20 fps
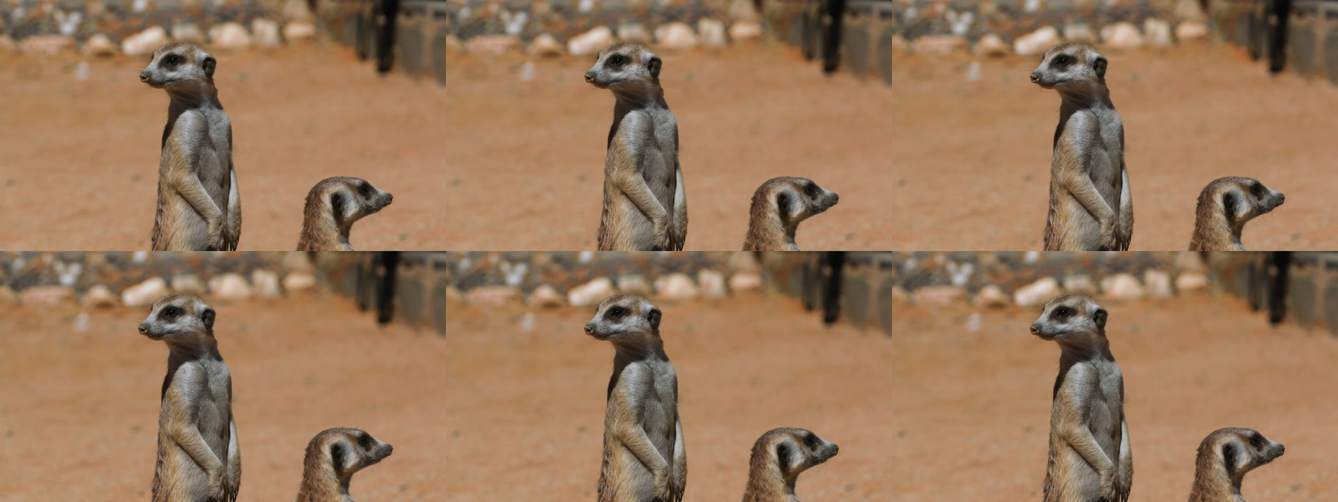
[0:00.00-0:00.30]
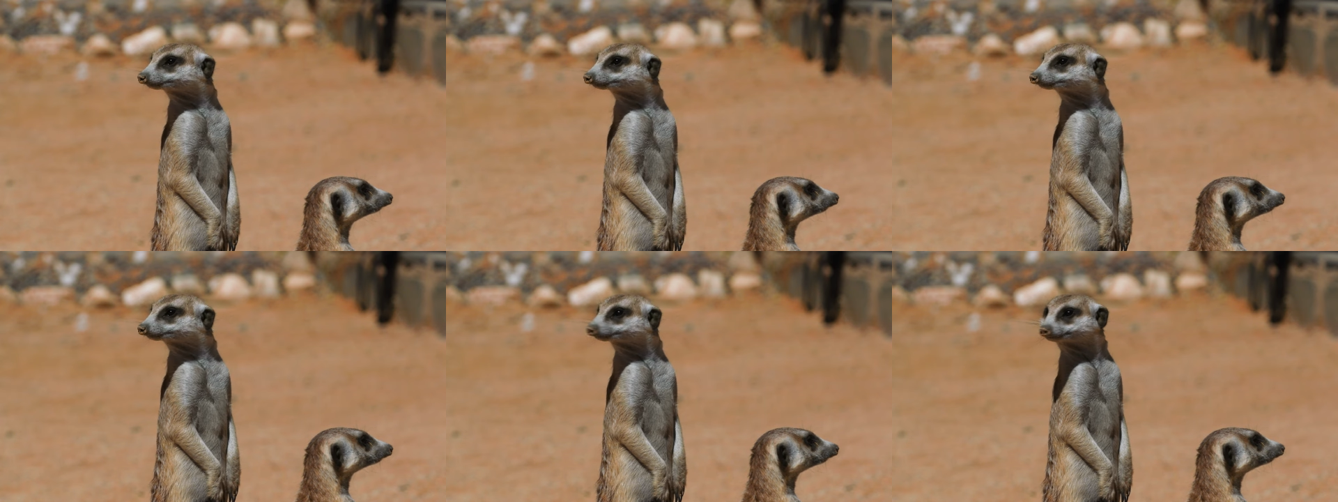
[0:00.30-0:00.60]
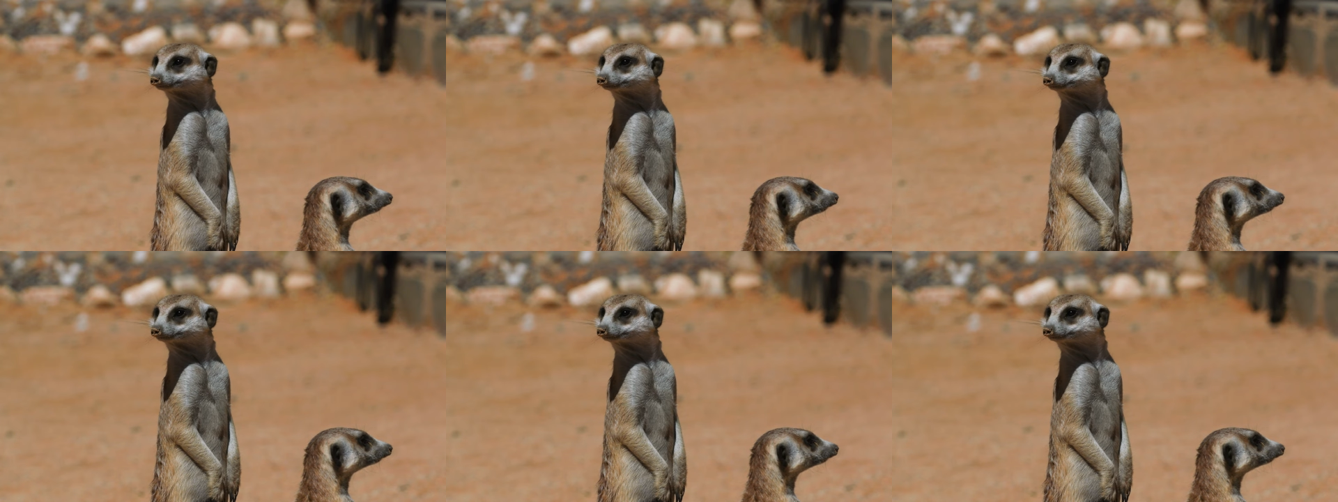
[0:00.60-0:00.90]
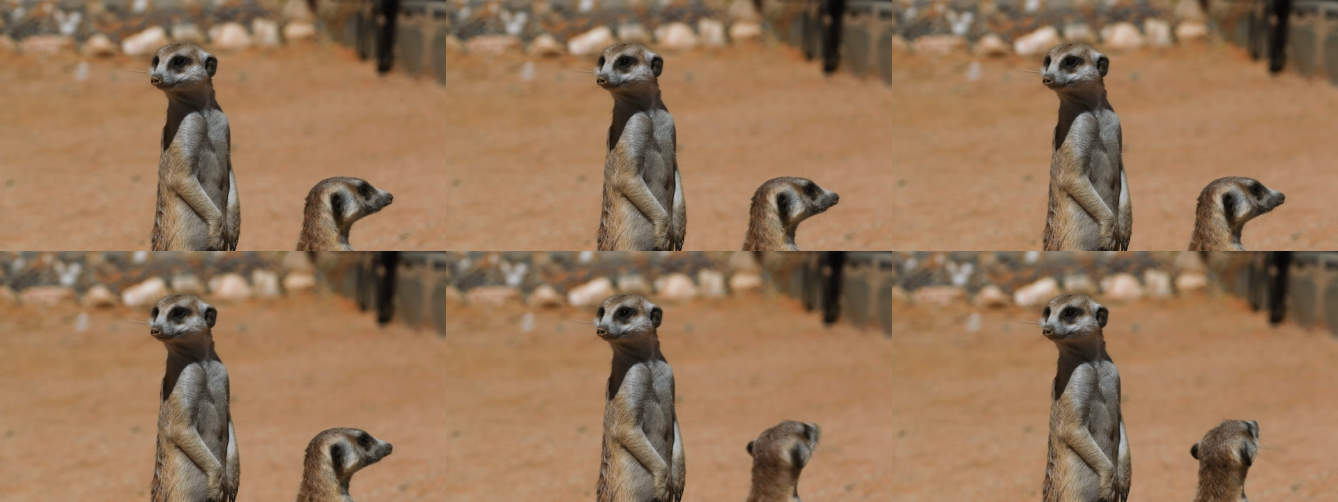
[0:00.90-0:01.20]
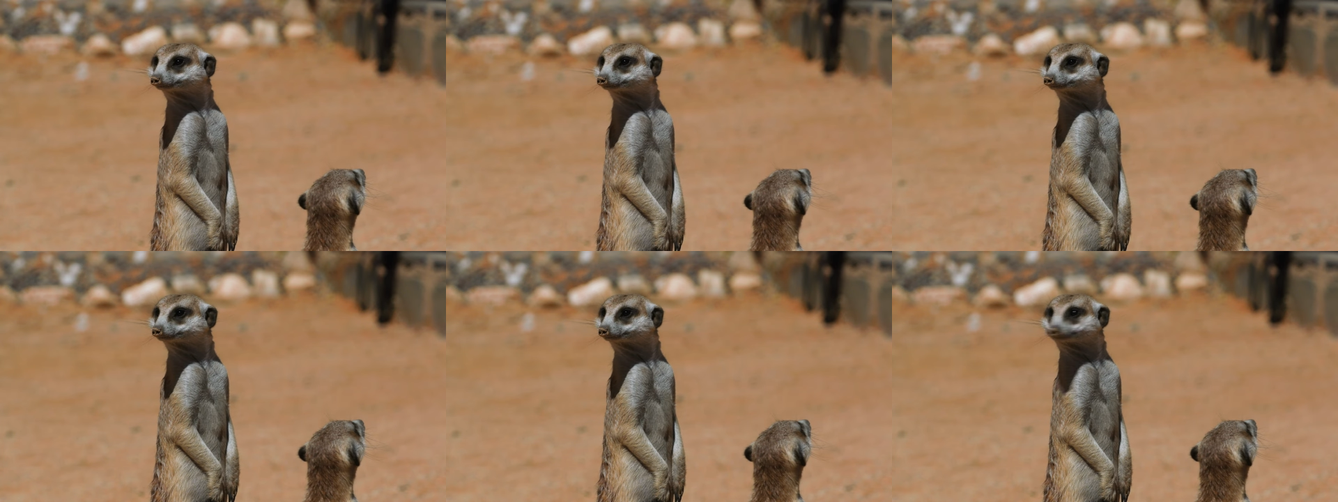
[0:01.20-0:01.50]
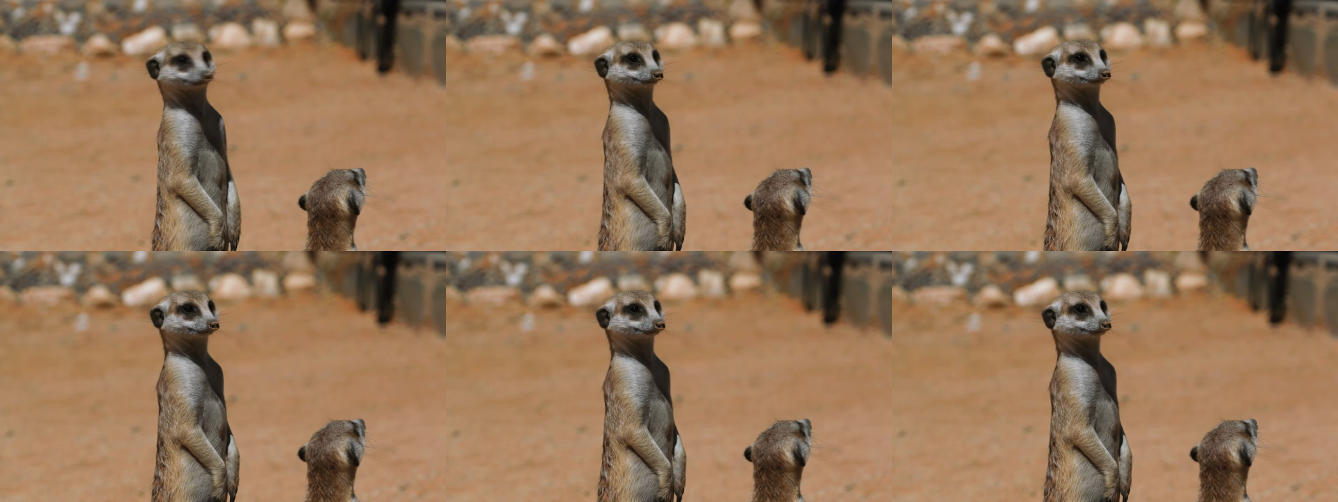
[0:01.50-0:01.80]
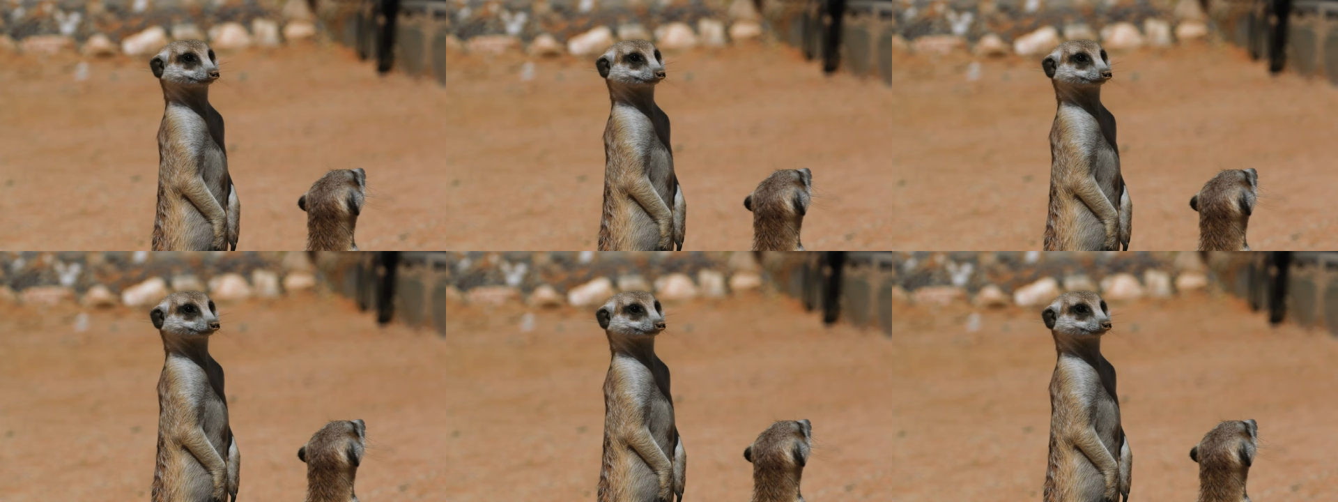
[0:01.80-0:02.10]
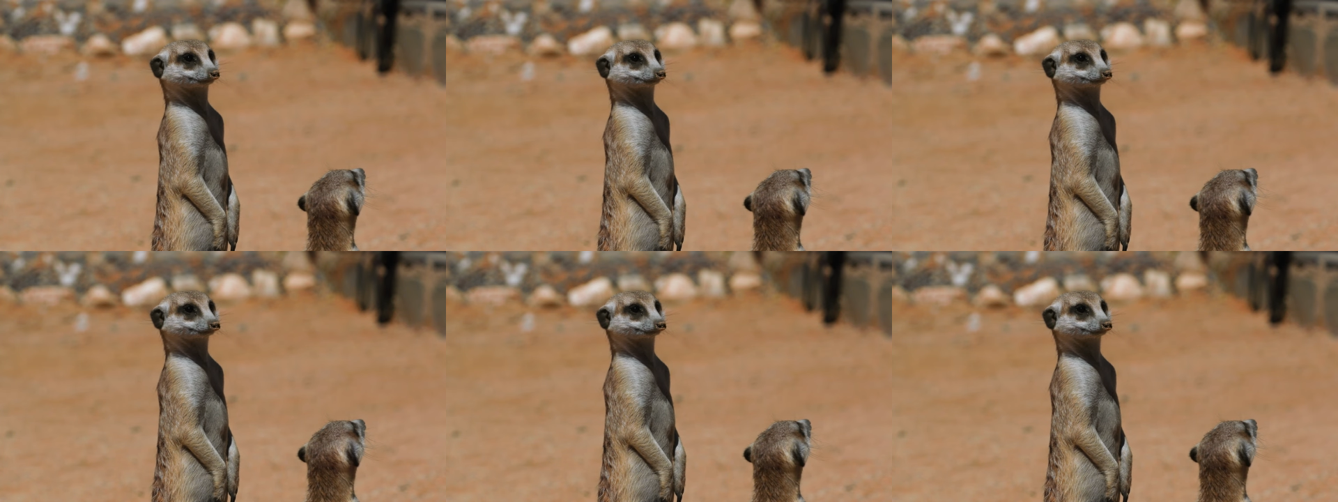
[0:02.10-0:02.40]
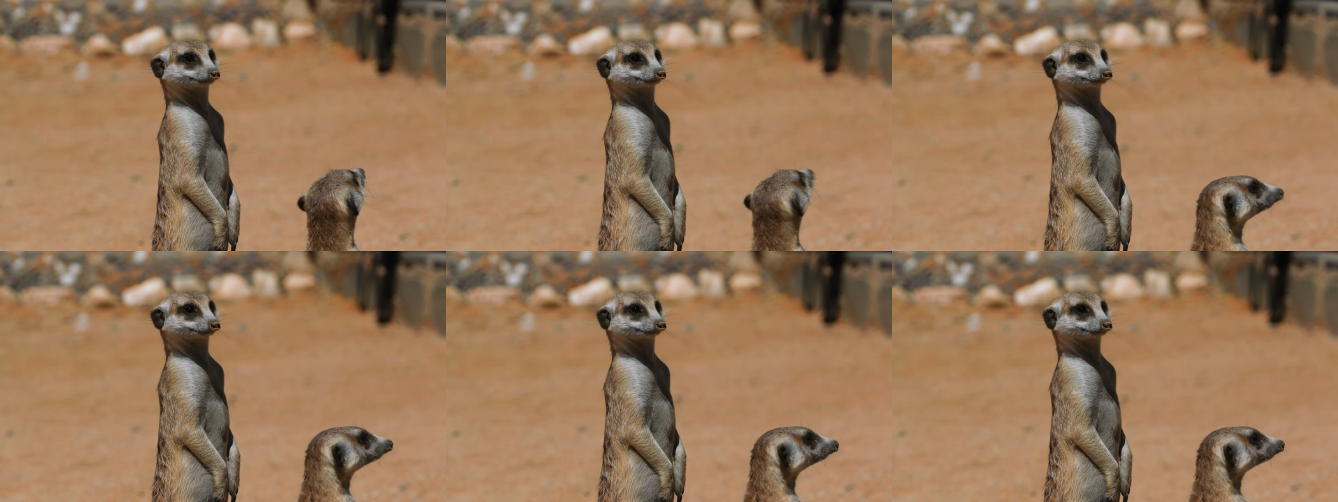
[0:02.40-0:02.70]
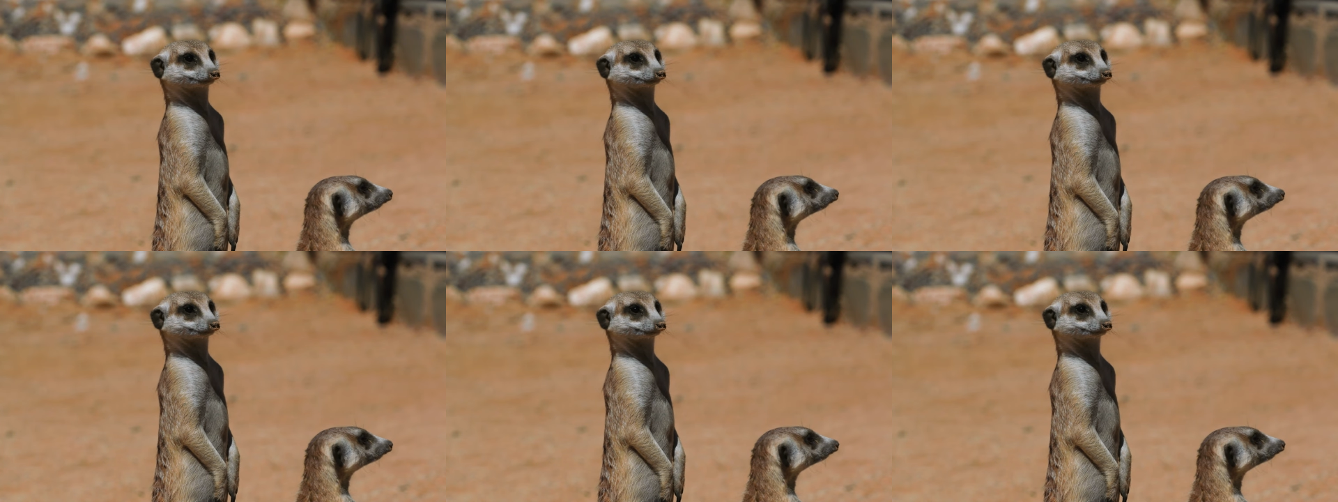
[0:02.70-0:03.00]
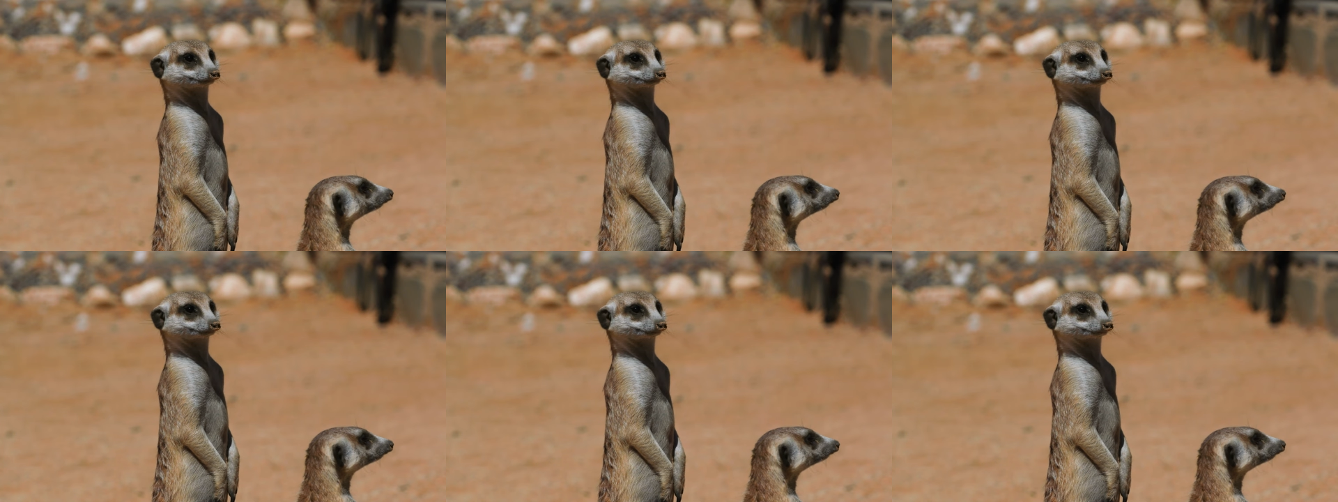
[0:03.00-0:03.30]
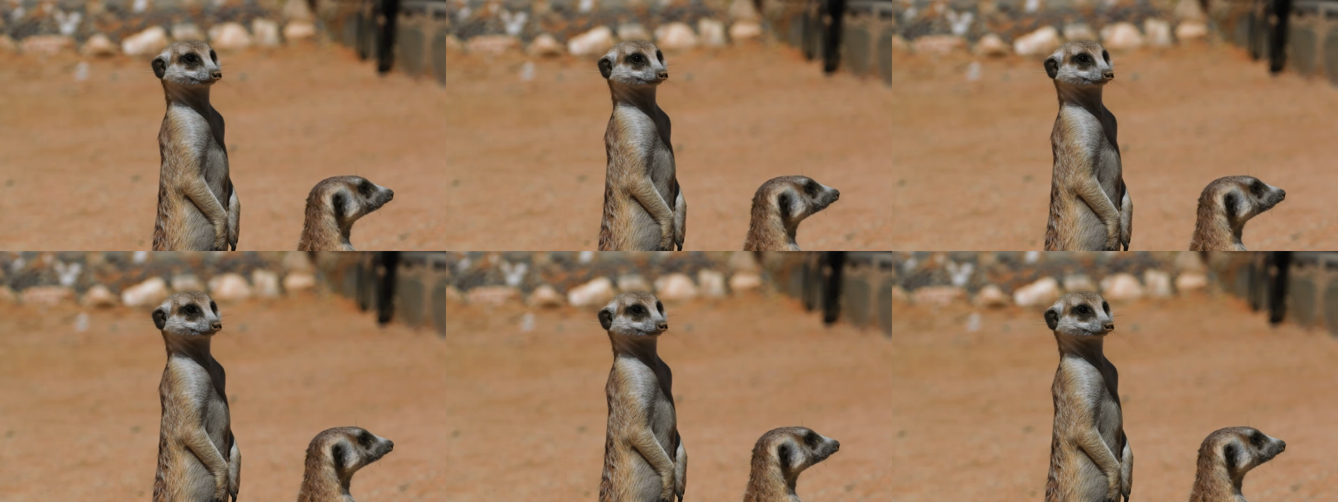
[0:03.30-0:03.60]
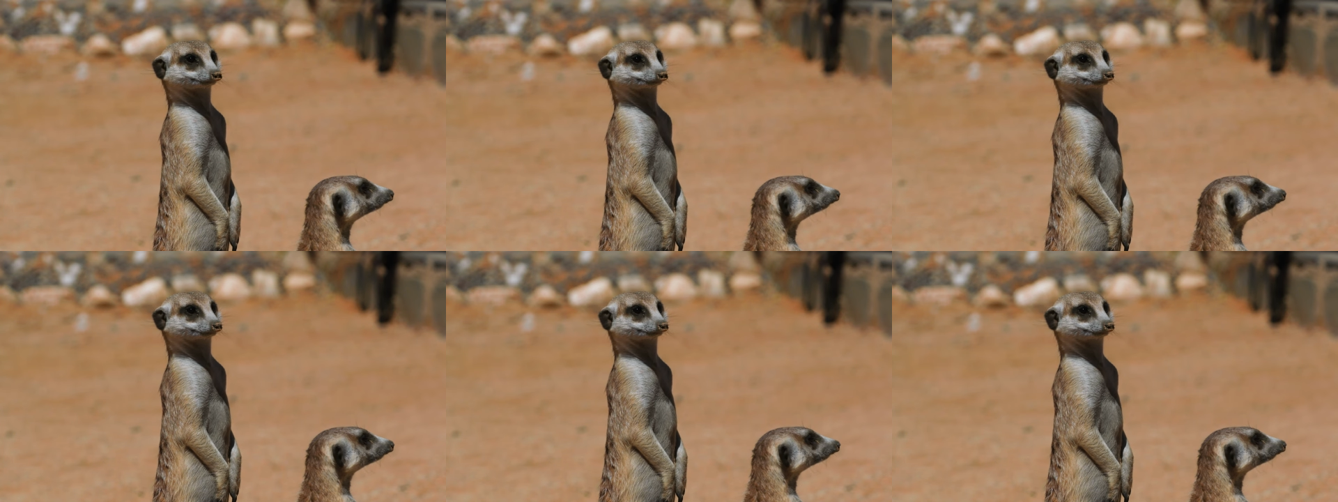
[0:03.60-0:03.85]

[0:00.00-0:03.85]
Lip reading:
Nobody's mouth can be seen.